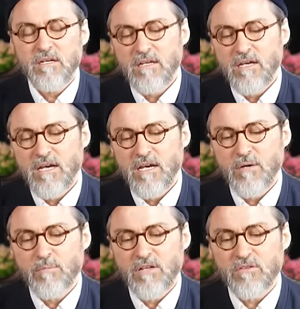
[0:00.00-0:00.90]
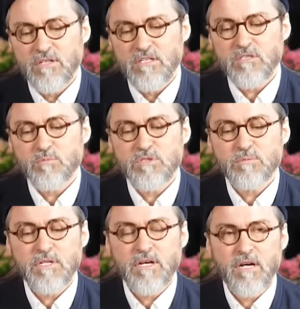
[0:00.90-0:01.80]
about this,
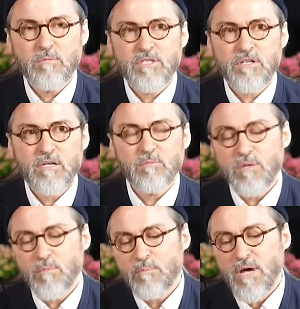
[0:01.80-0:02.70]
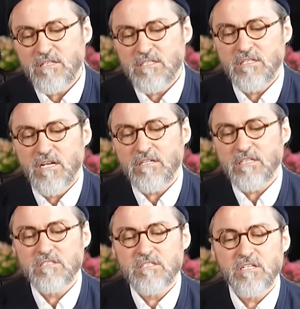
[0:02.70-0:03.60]
Bismillah ar-Rahman ar-Rahim. Imam Malik did not
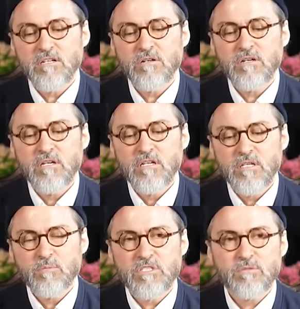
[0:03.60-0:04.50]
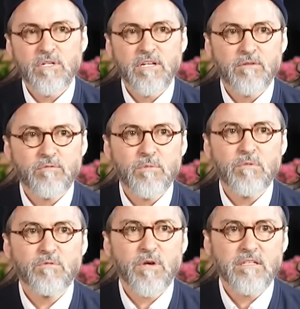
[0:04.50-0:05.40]
consider the Bismillah from
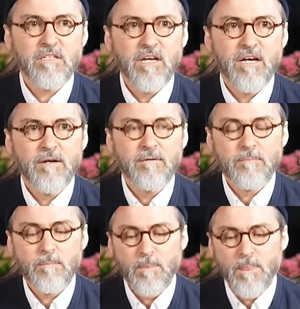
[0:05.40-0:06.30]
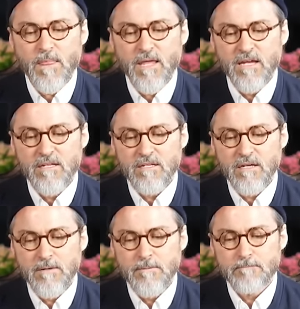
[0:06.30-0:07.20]
the Fatiha. And
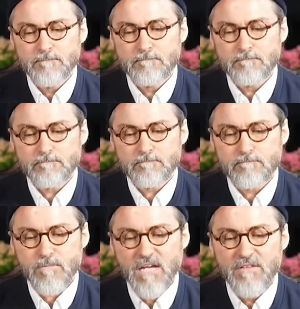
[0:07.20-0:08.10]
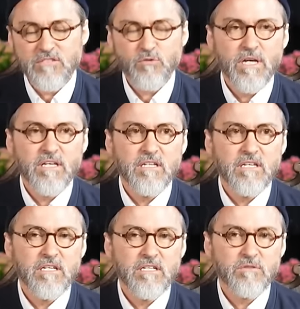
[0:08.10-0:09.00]
that's why
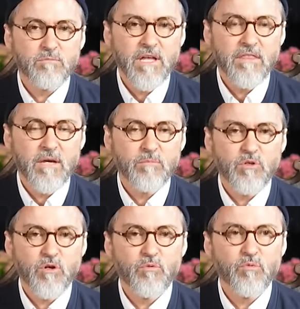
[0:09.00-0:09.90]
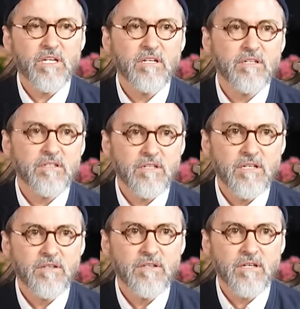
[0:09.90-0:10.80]
in his madhab you don't read it
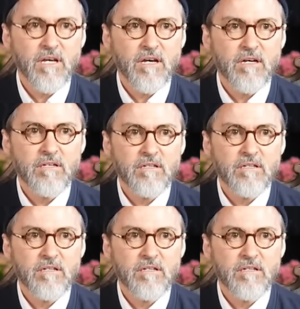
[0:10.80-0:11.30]
in the